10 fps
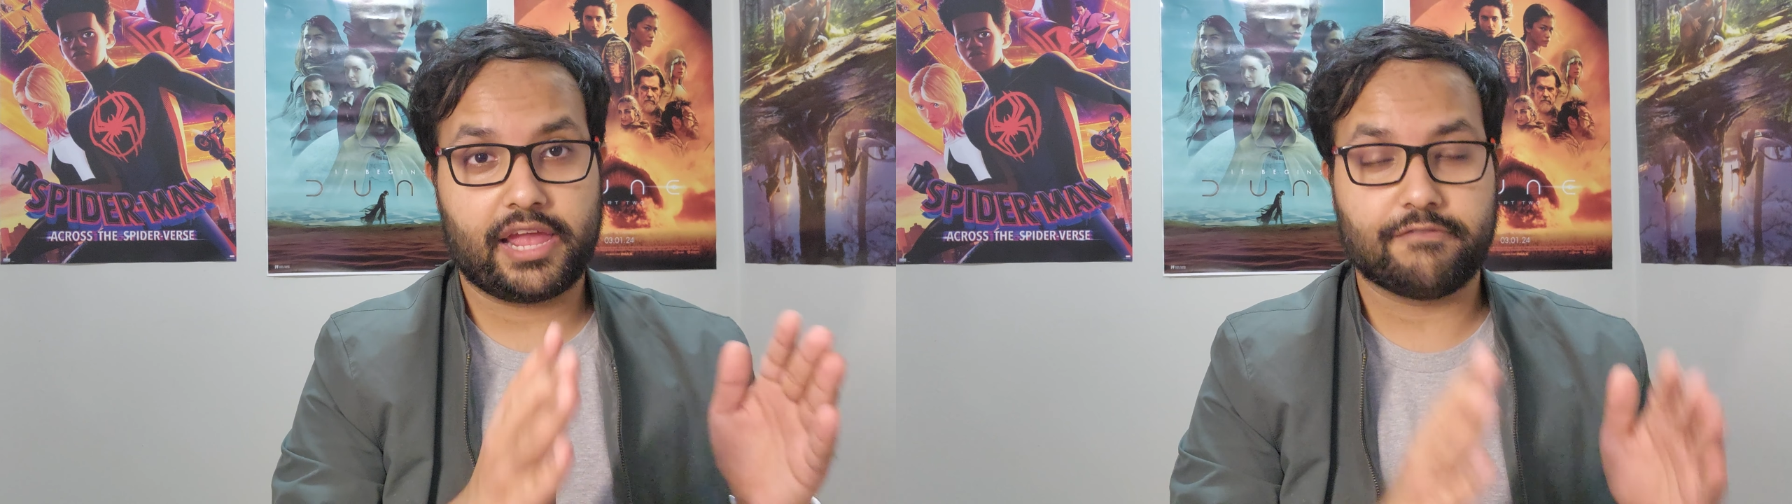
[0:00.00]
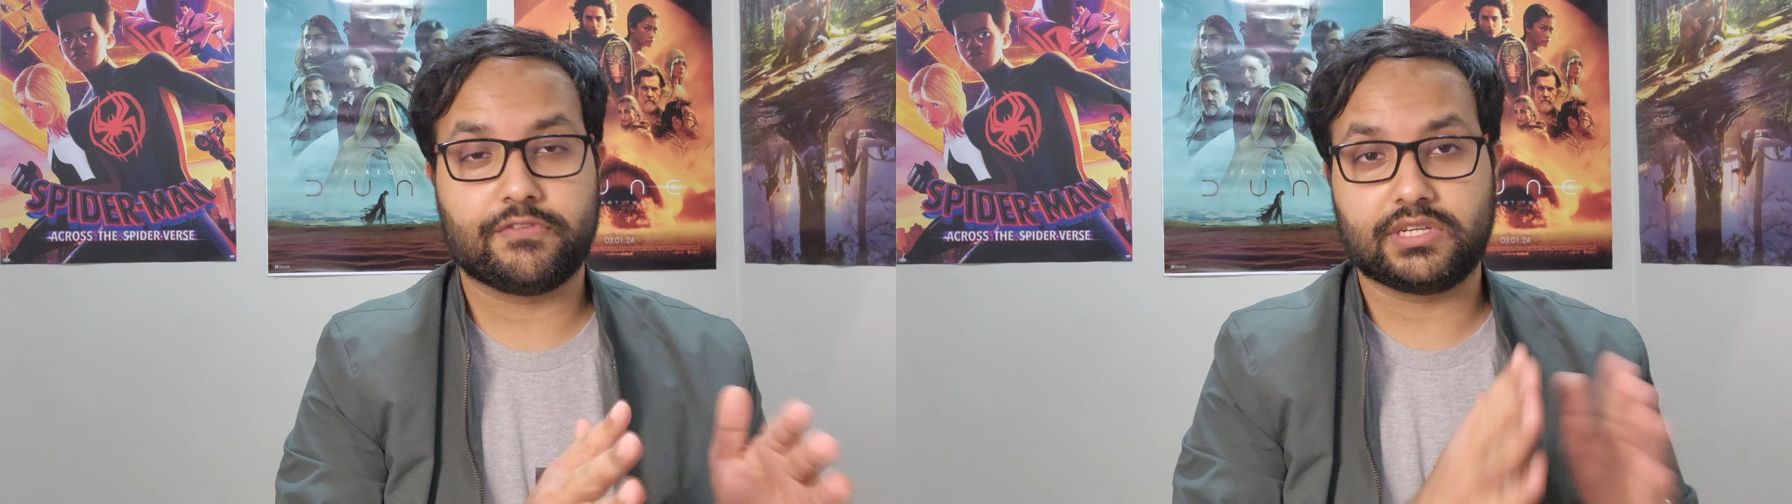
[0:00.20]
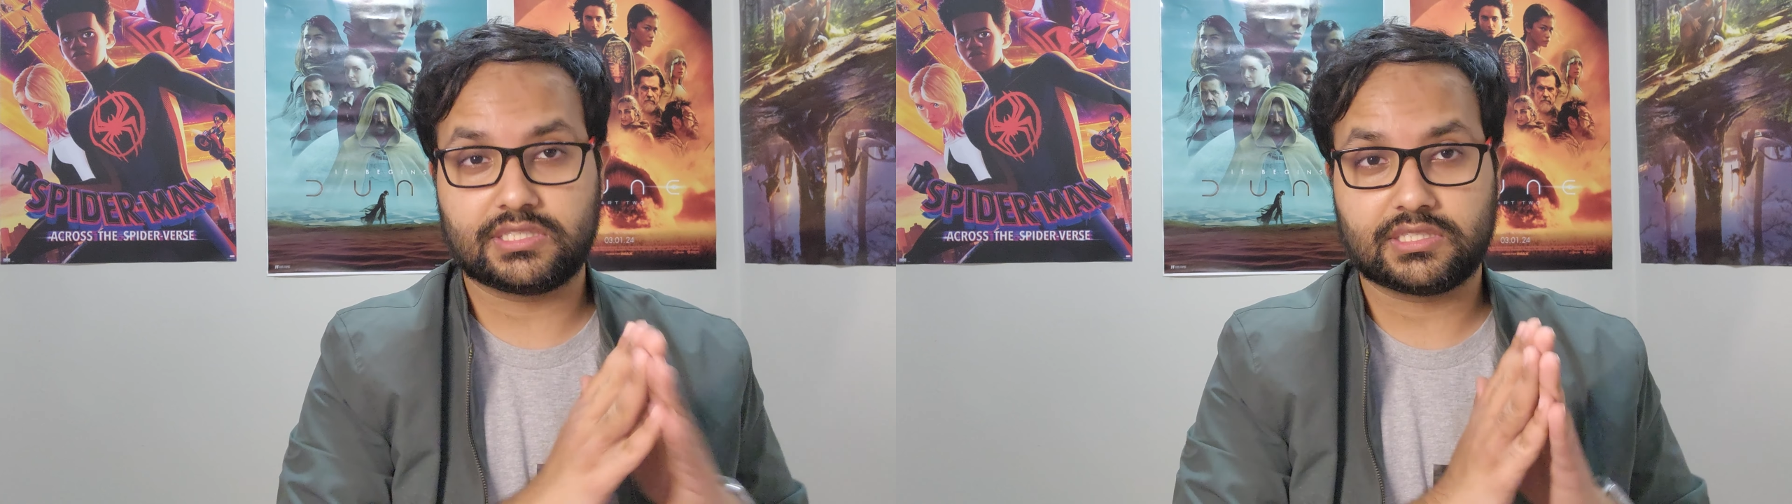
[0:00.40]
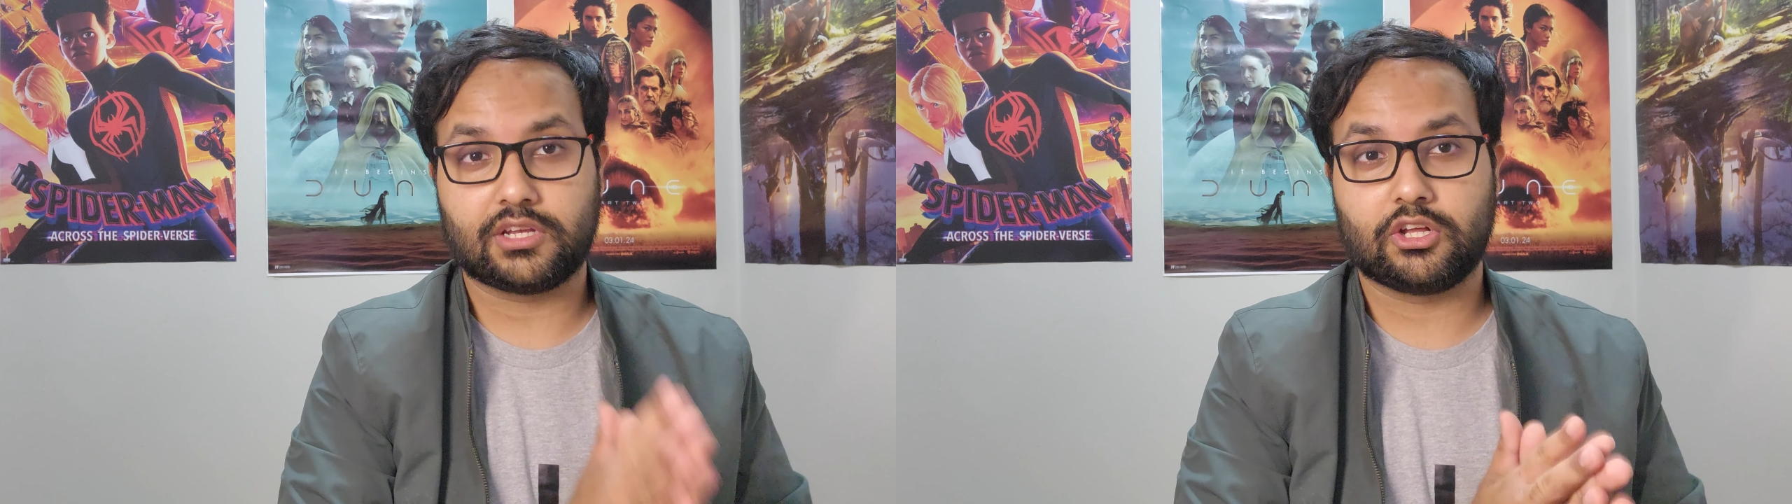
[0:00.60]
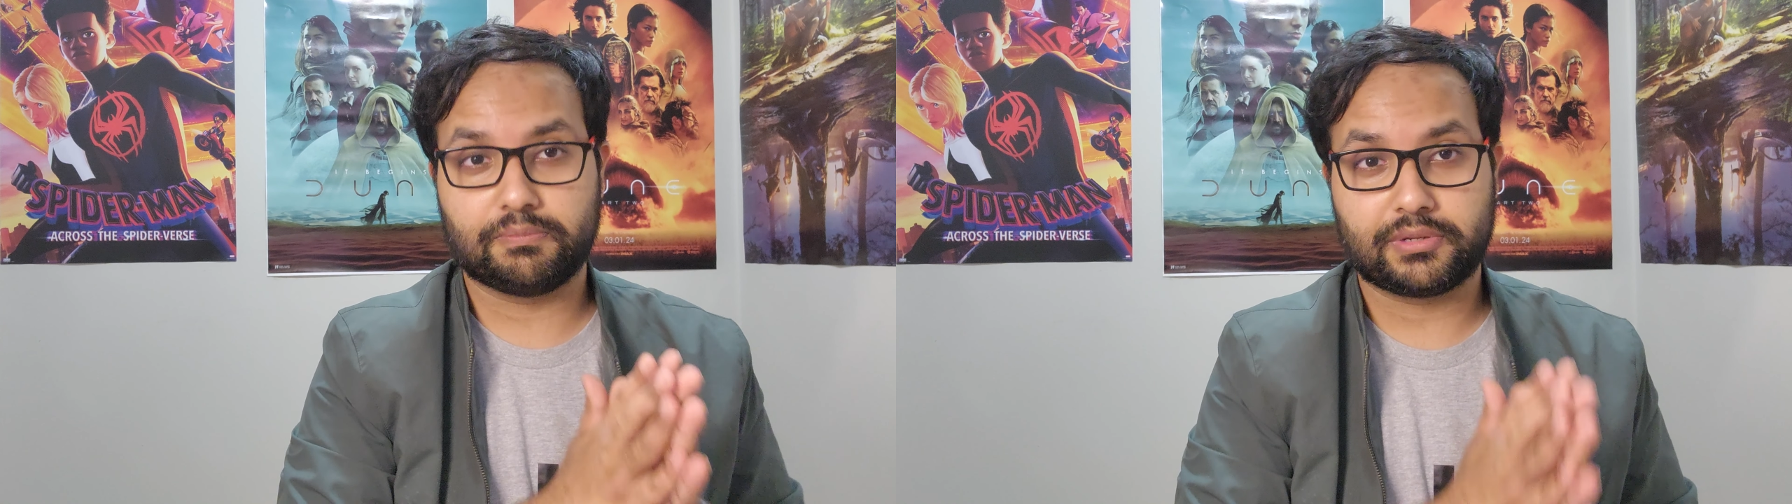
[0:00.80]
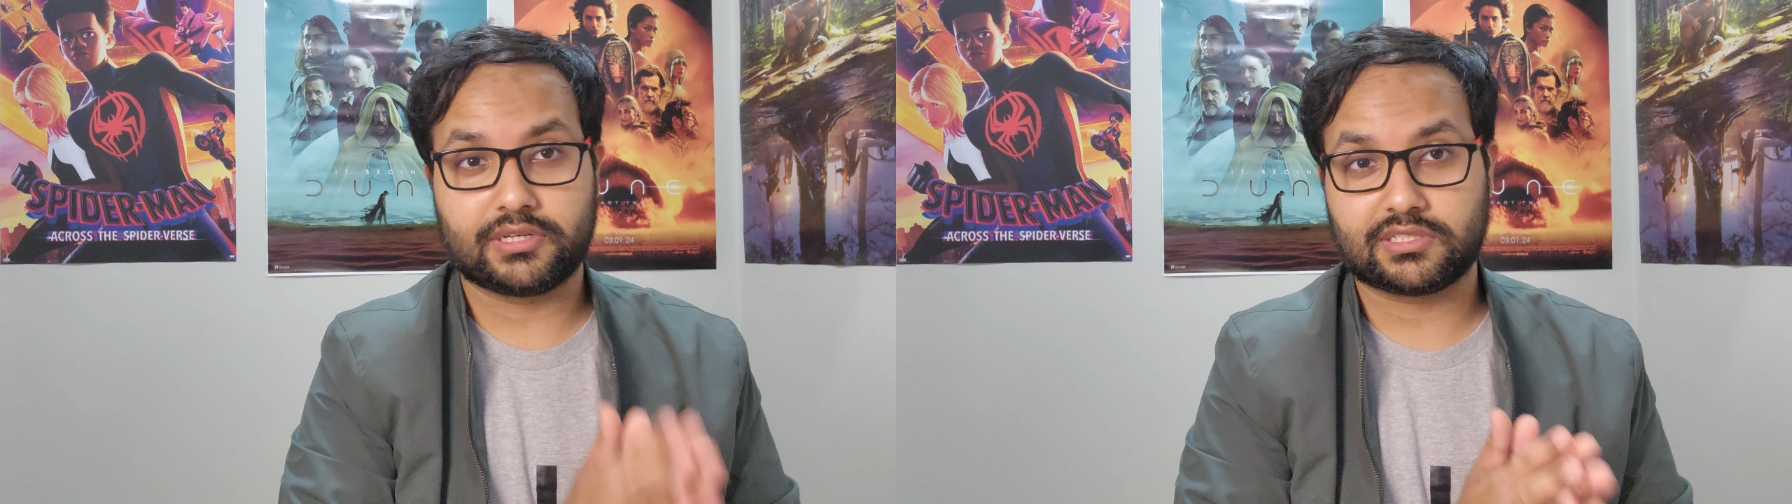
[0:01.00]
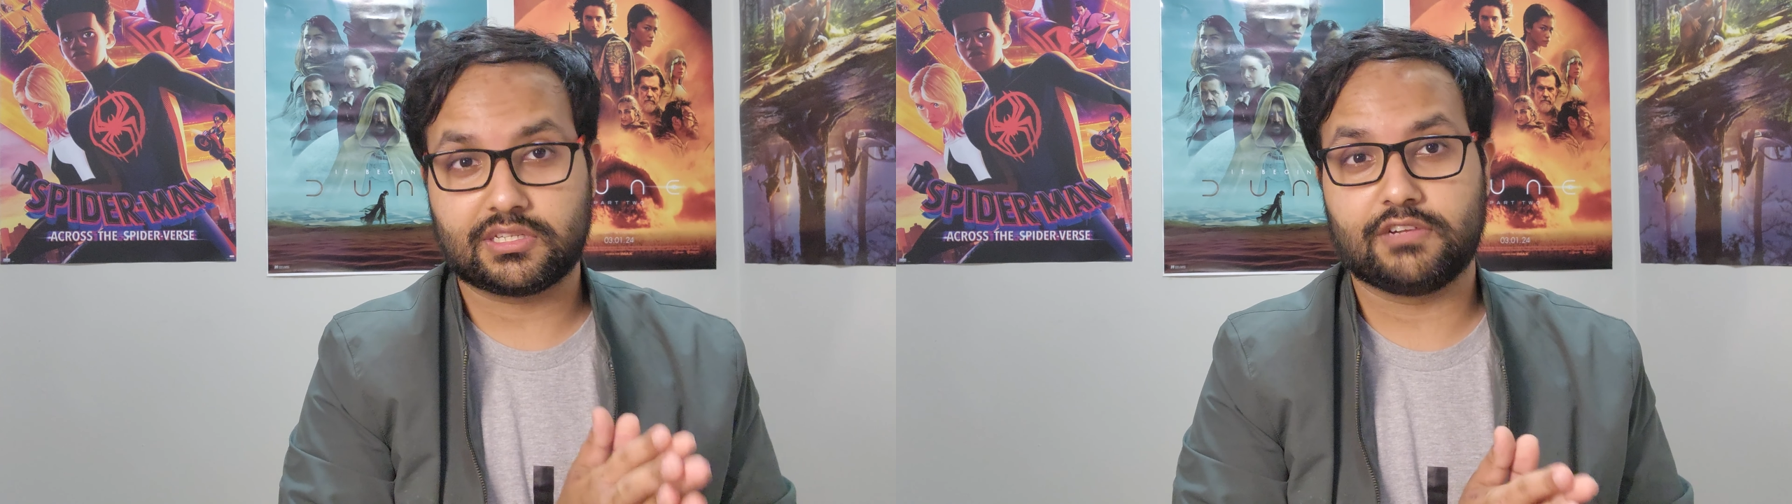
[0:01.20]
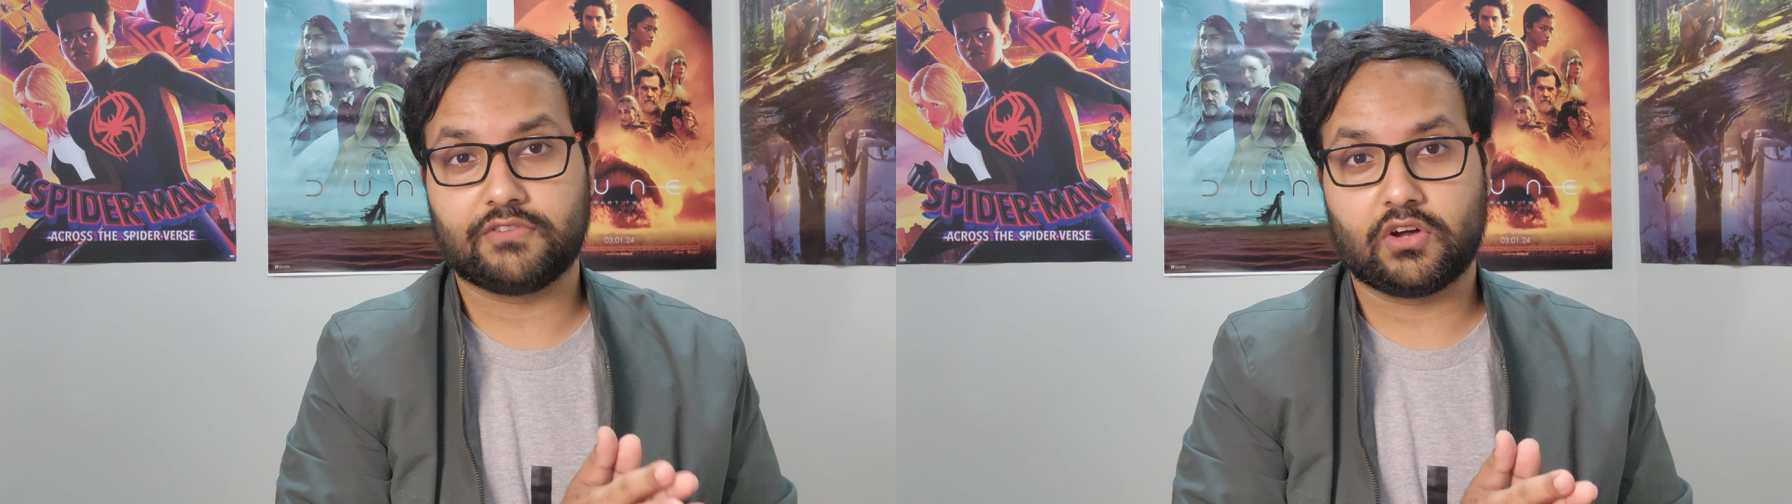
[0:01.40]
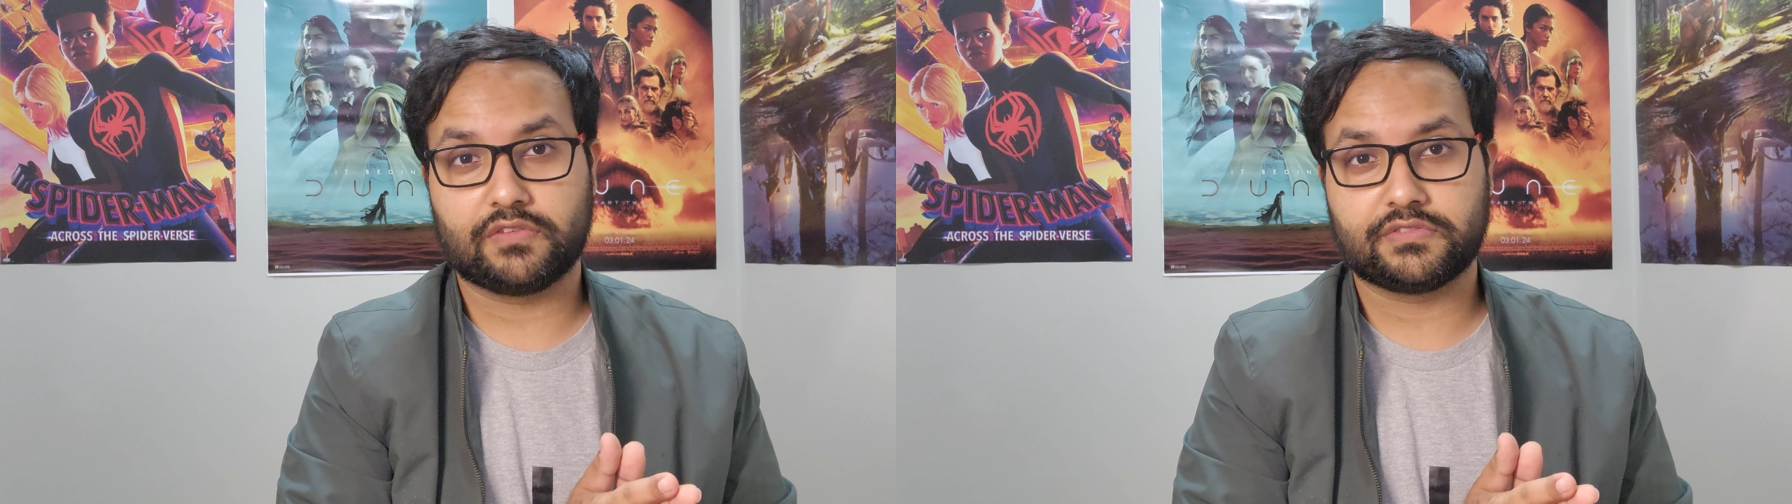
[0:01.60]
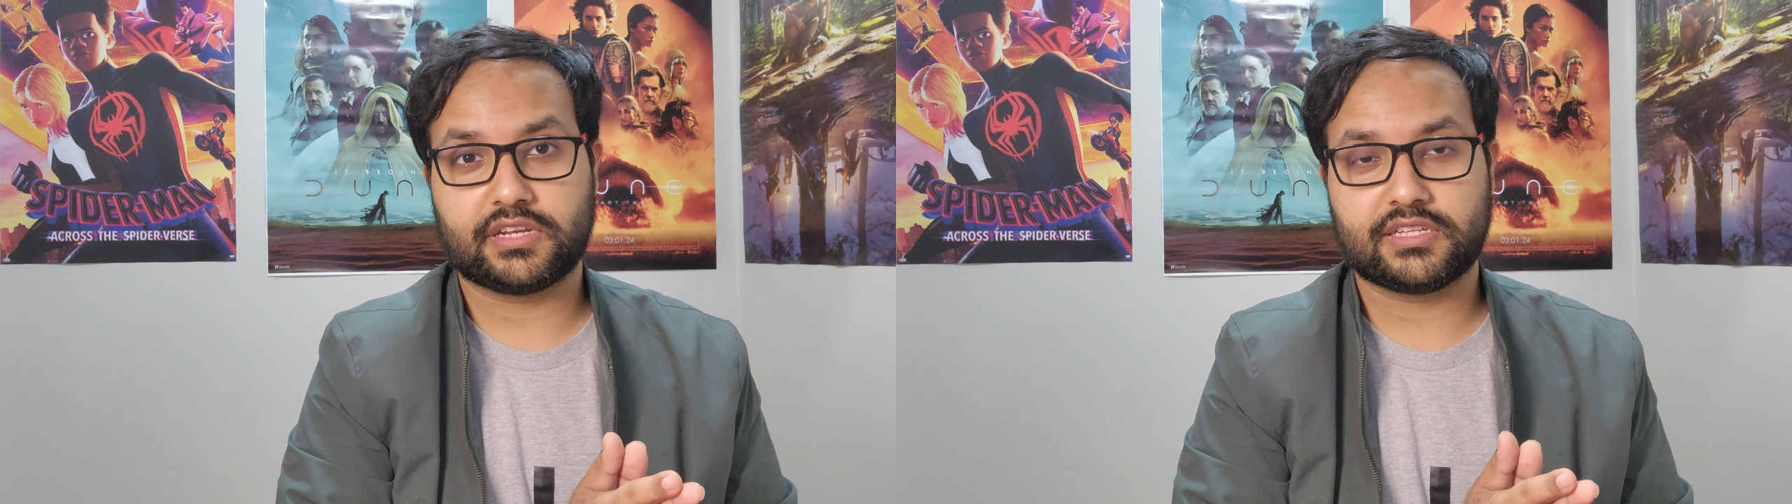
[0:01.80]
every single person
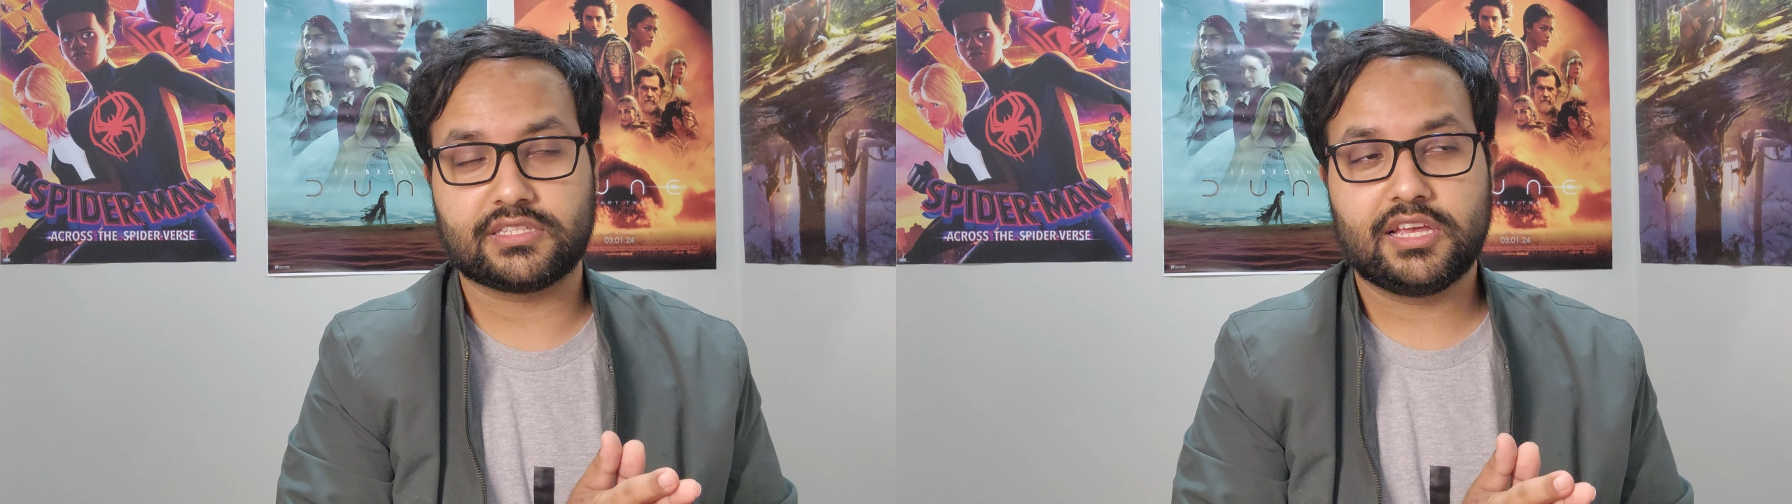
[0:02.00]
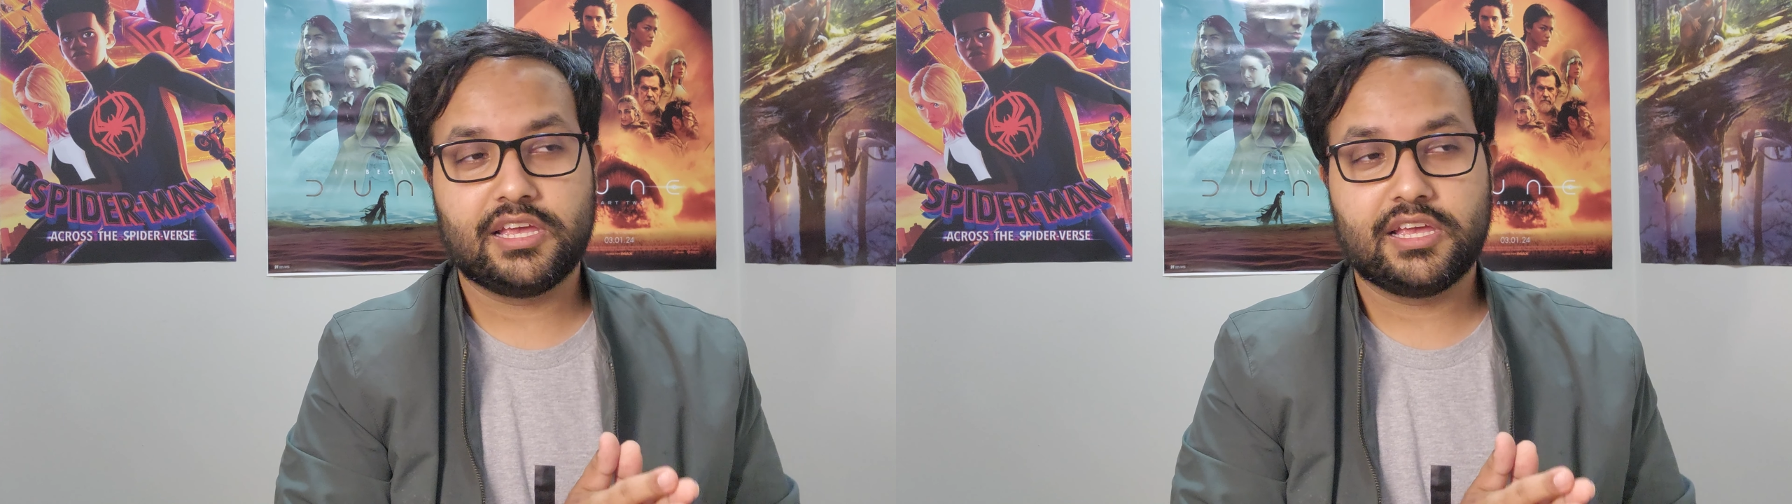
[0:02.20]
involved in it.